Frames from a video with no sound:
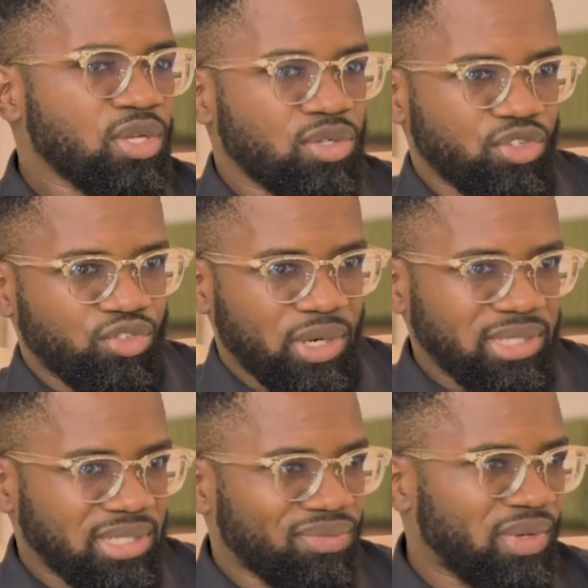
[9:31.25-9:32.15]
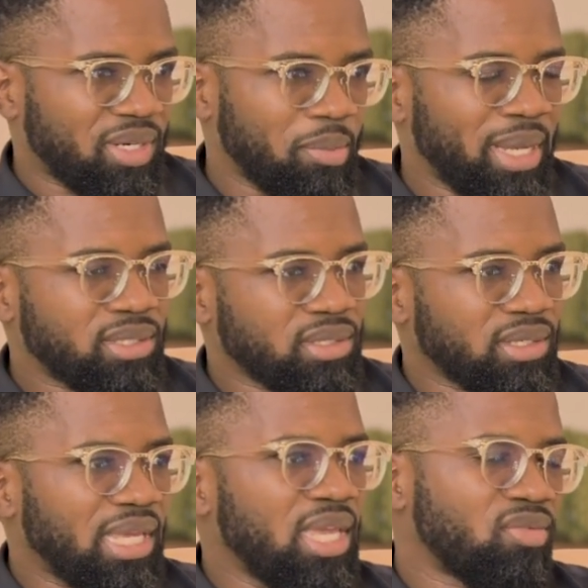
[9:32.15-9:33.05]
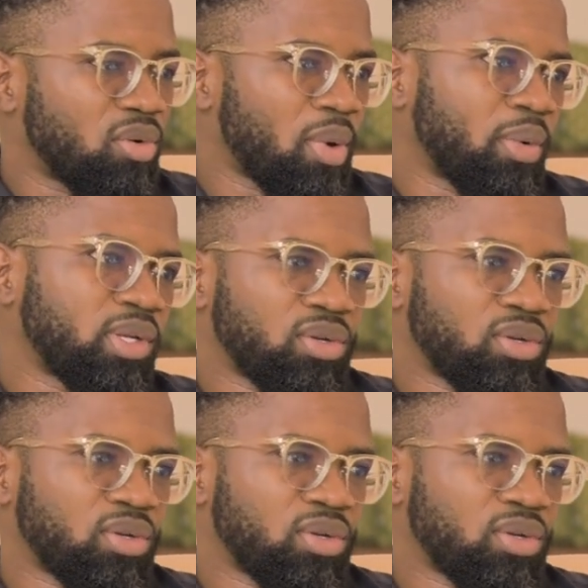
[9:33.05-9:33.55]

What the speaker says: So trust is fundamental, even when we're